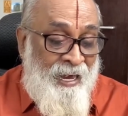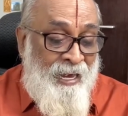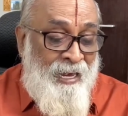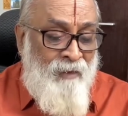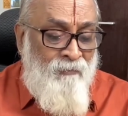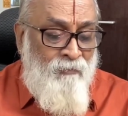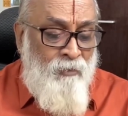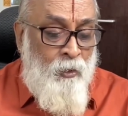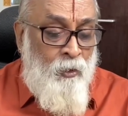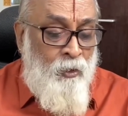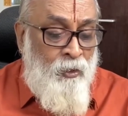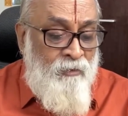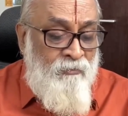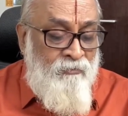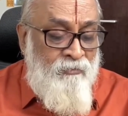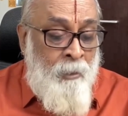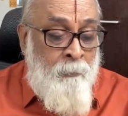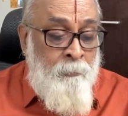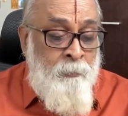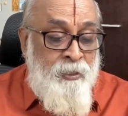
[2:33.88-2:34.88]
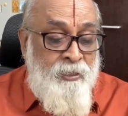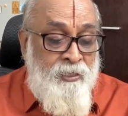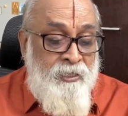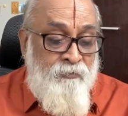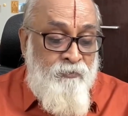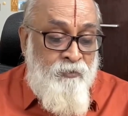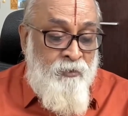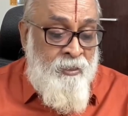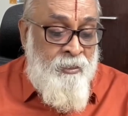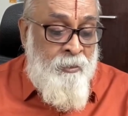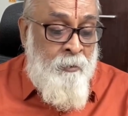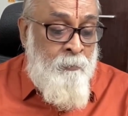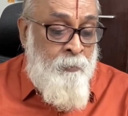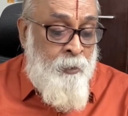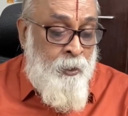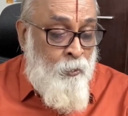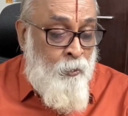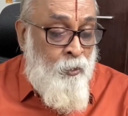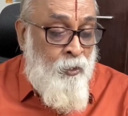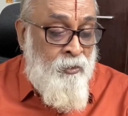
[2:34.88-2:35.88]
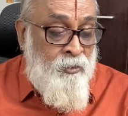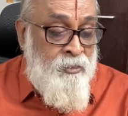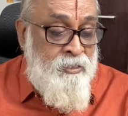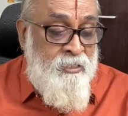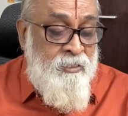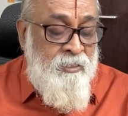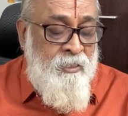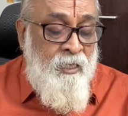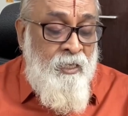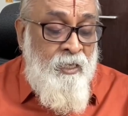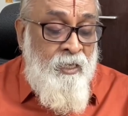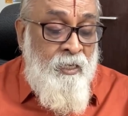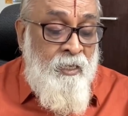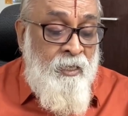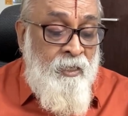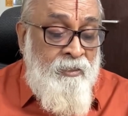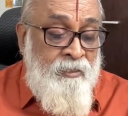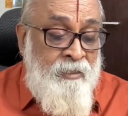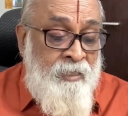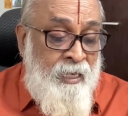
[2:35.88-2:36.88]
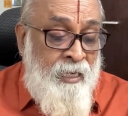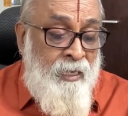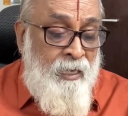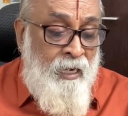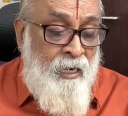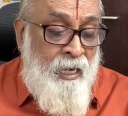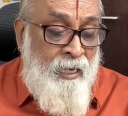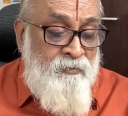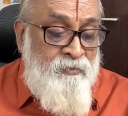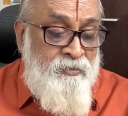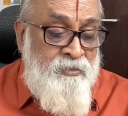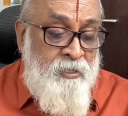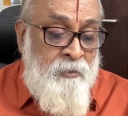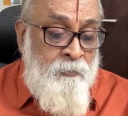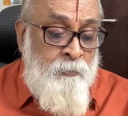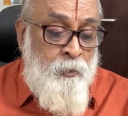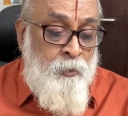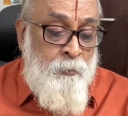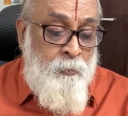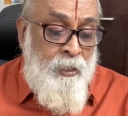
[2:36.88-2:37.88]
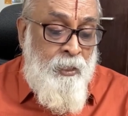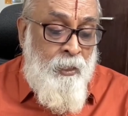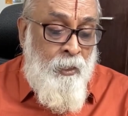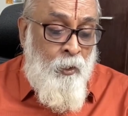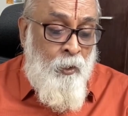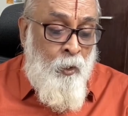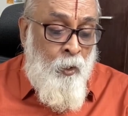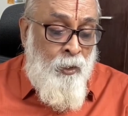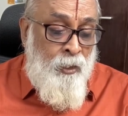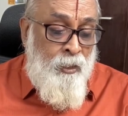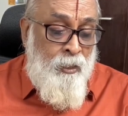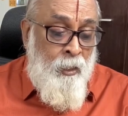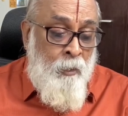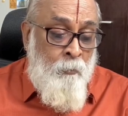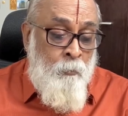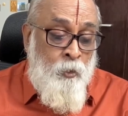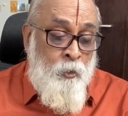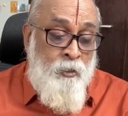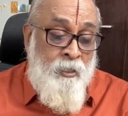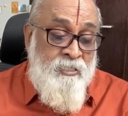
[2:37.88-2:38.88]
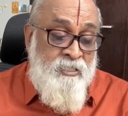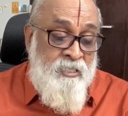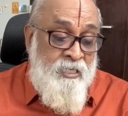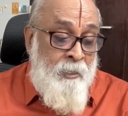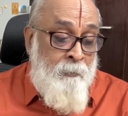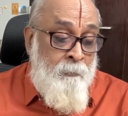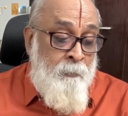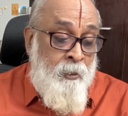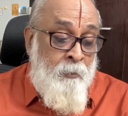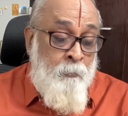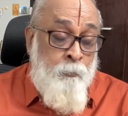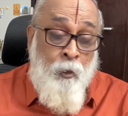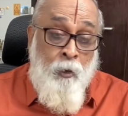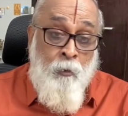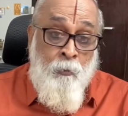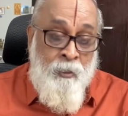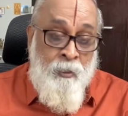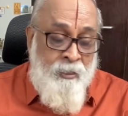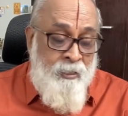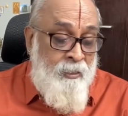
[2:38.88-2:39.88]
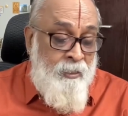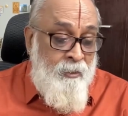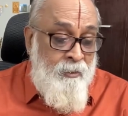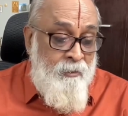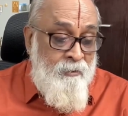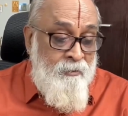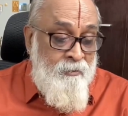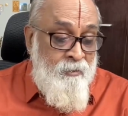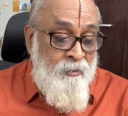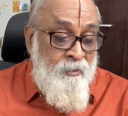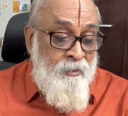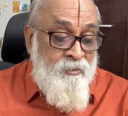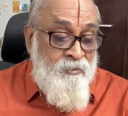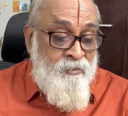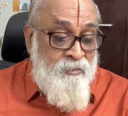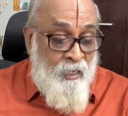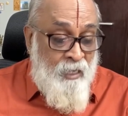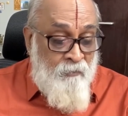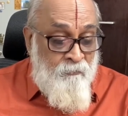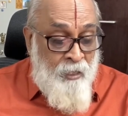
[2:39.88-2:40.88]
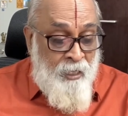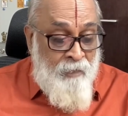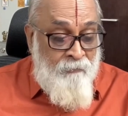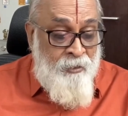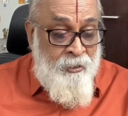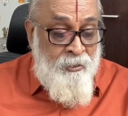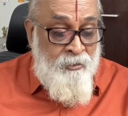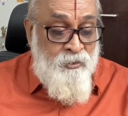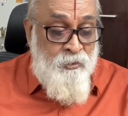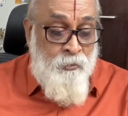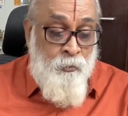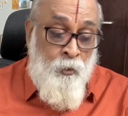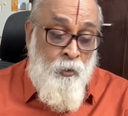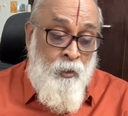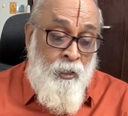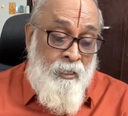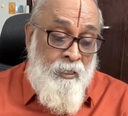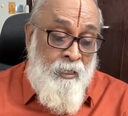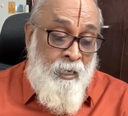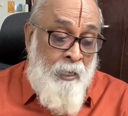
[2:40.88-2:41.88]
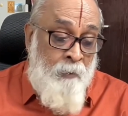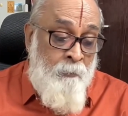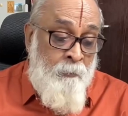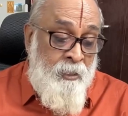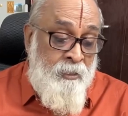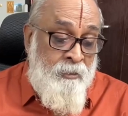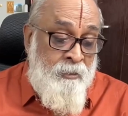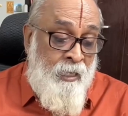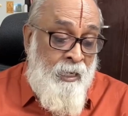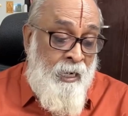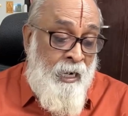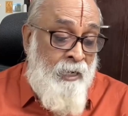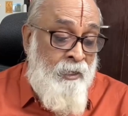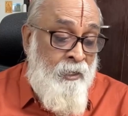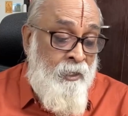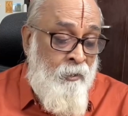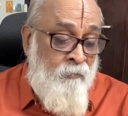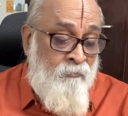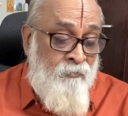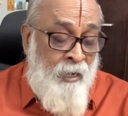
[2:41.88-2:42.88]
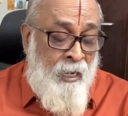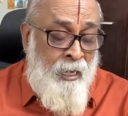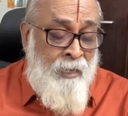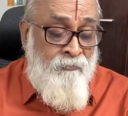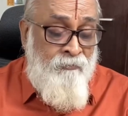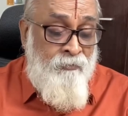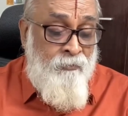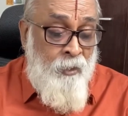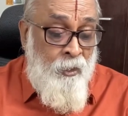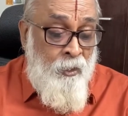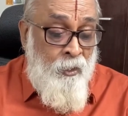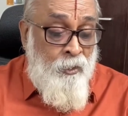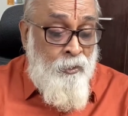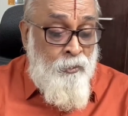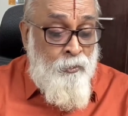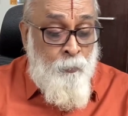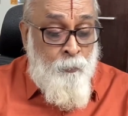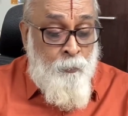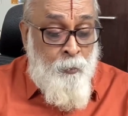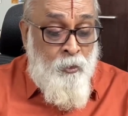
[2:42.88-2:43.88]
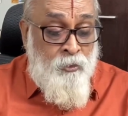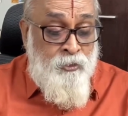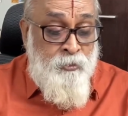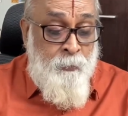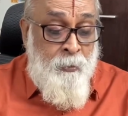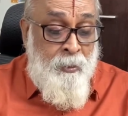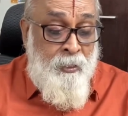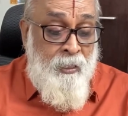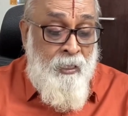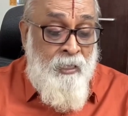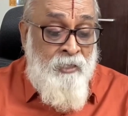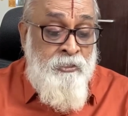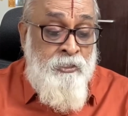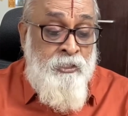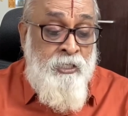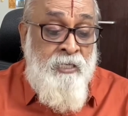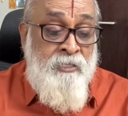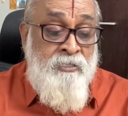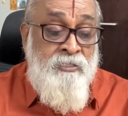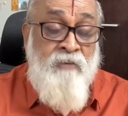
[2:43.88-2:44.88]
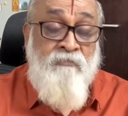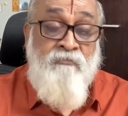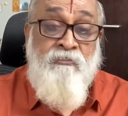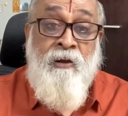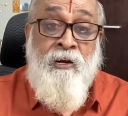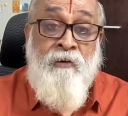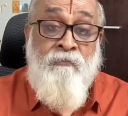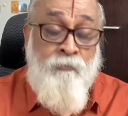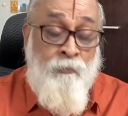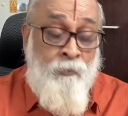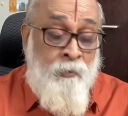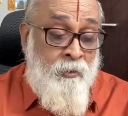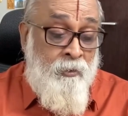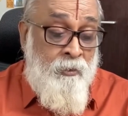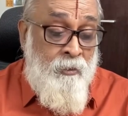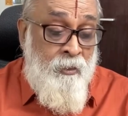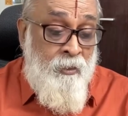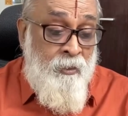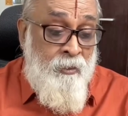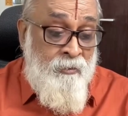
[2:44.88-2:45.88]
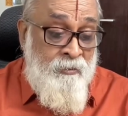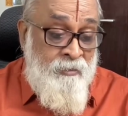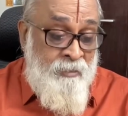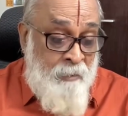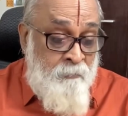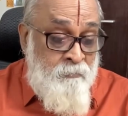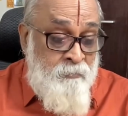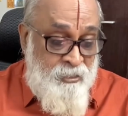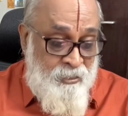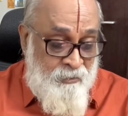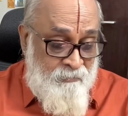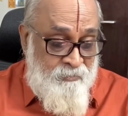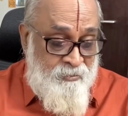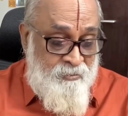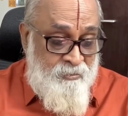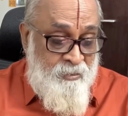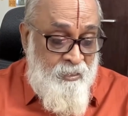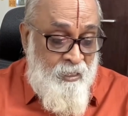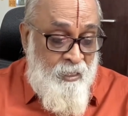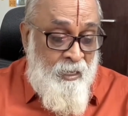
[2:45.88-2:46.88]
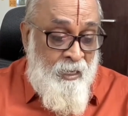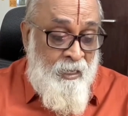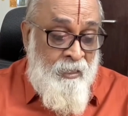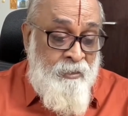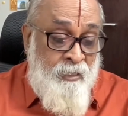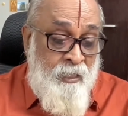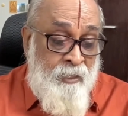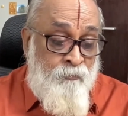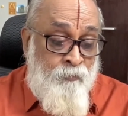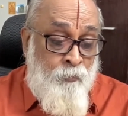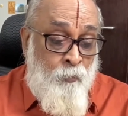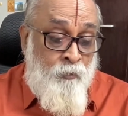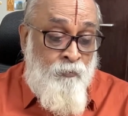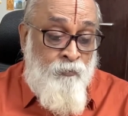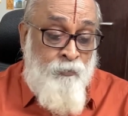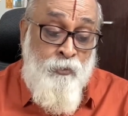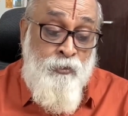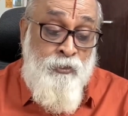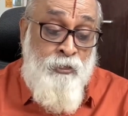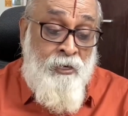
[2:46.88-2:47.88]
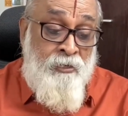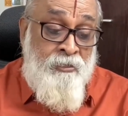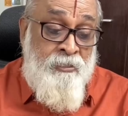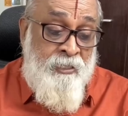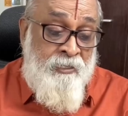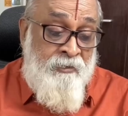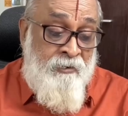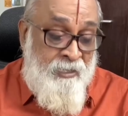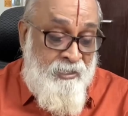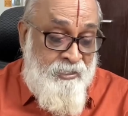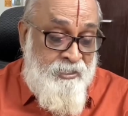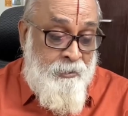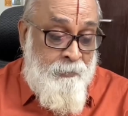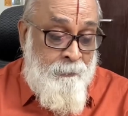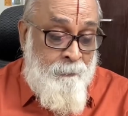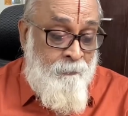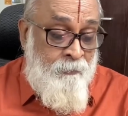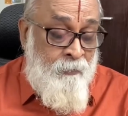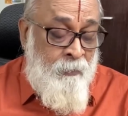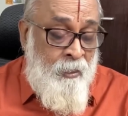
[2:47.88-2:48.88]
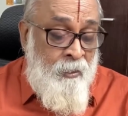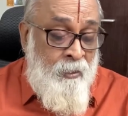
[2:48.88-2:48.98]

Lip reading: I have a lot of empathy for them because their life seemed to be a lot about escaping poverty, surviving, slowly climbing the ladder of life to prosper and change the fate for themselves and therefore future generation.